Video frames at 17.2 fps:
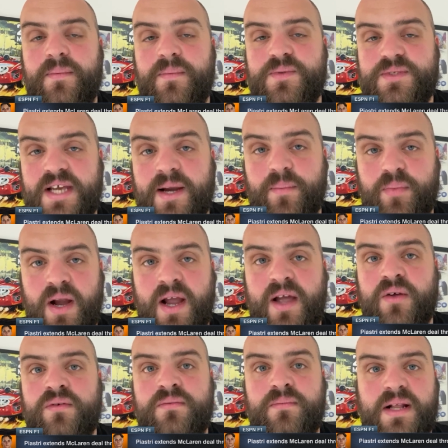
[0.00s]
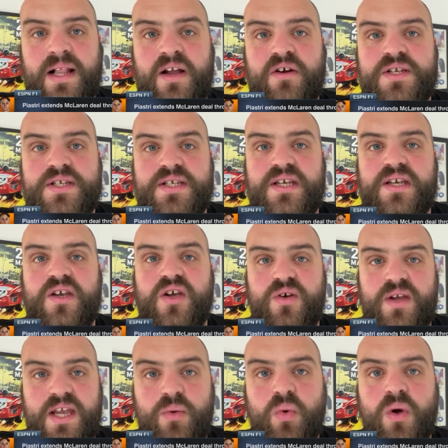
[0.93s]
Zak Brown, McLaren
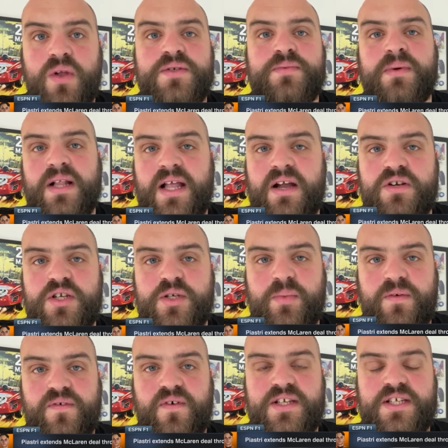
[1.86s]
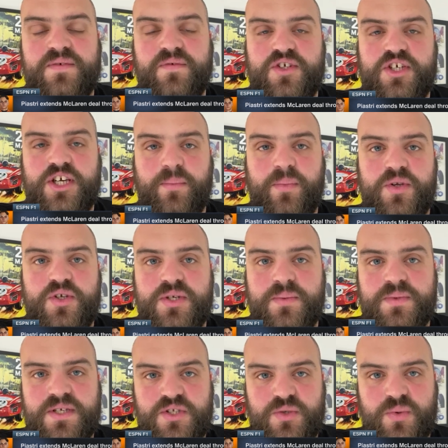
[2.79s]
CEO, he wants McLaren to be fighting for
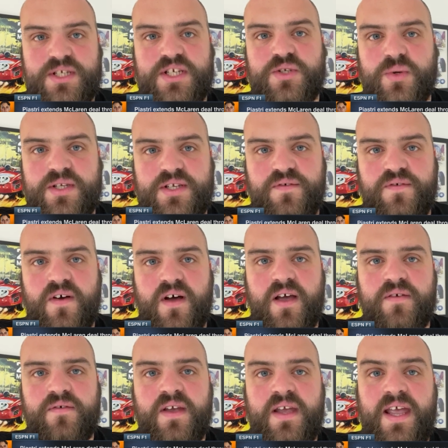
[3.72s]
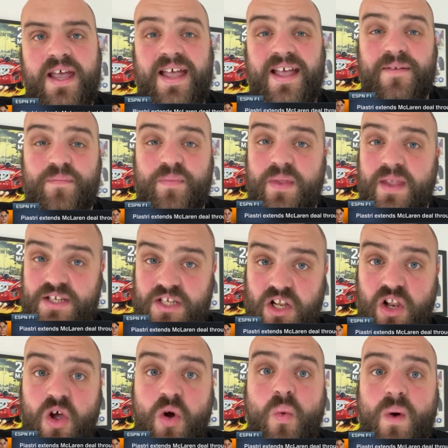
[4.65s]
championships in 2025 it's a
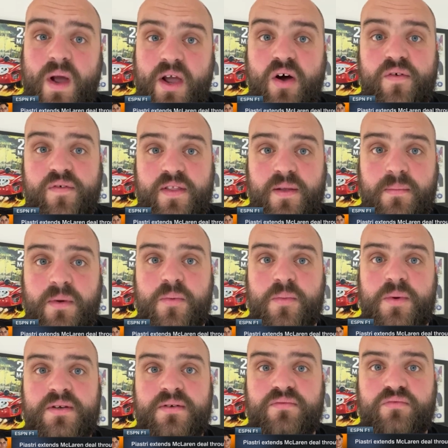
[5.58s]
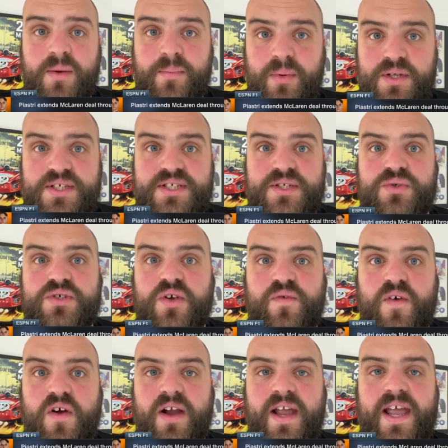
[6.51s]
long way off at the moment. Red Bull is still so
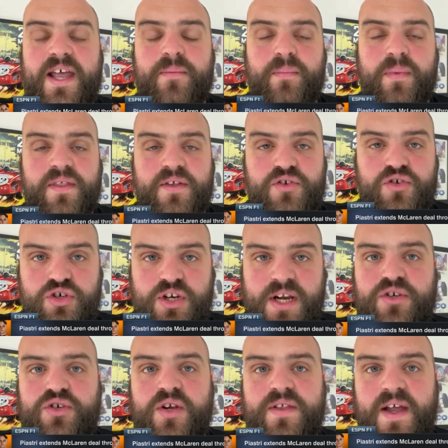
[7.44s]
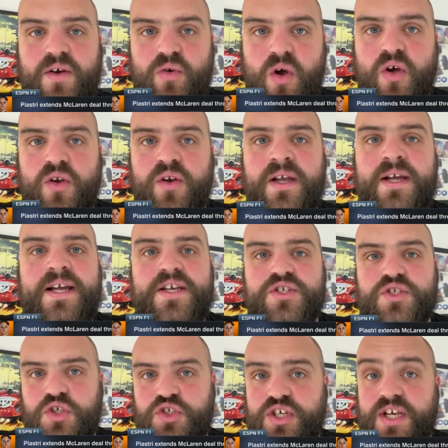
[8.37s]
far ahead, but the trajectory they're on
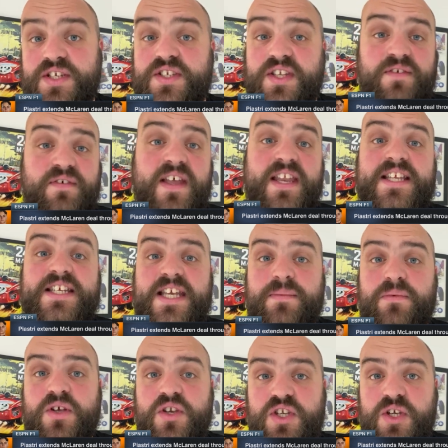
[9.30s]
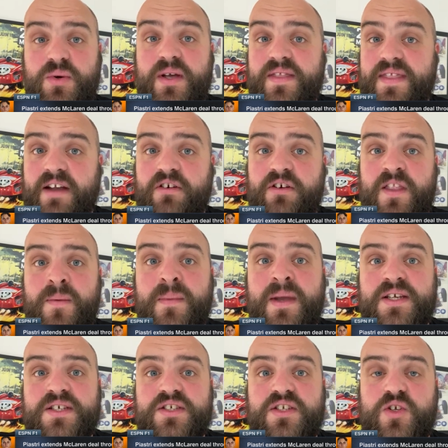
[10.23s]
suggests that if any team can do it, they're in the
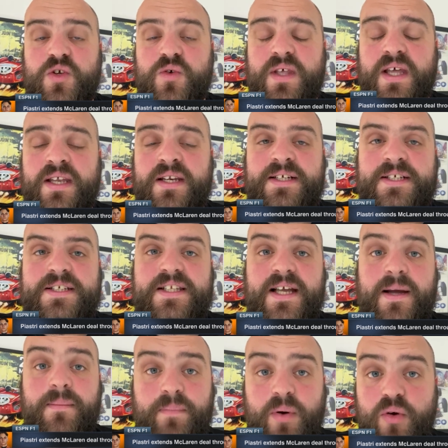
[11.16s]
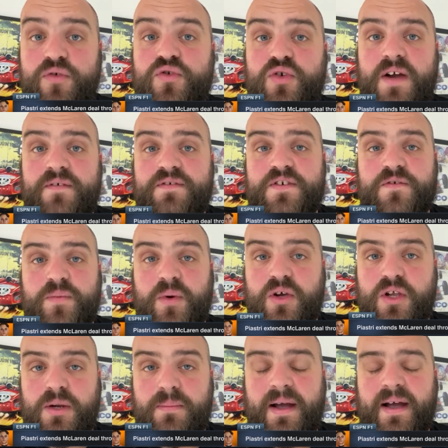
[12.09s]
mix to do that. And both drivers have
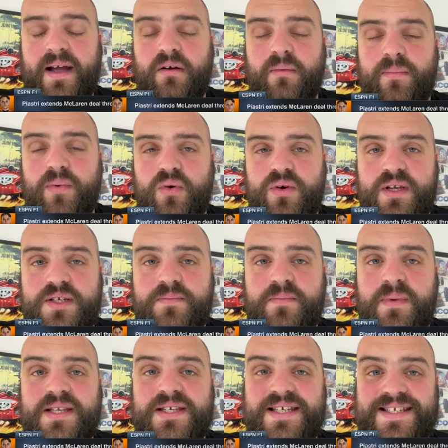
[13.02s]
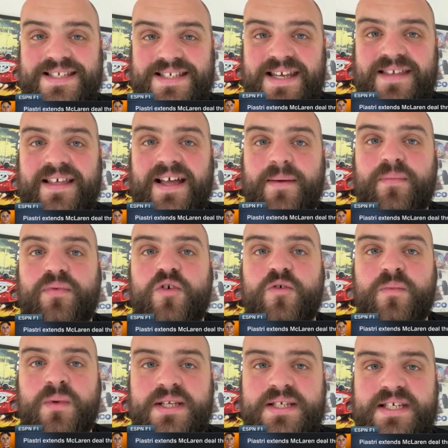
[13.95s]
spoken about how important it's been to see that
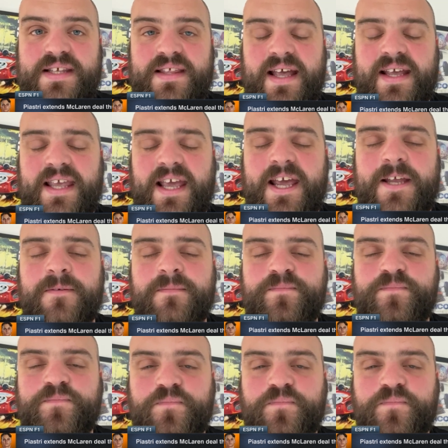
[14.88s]
improvement and see that gain.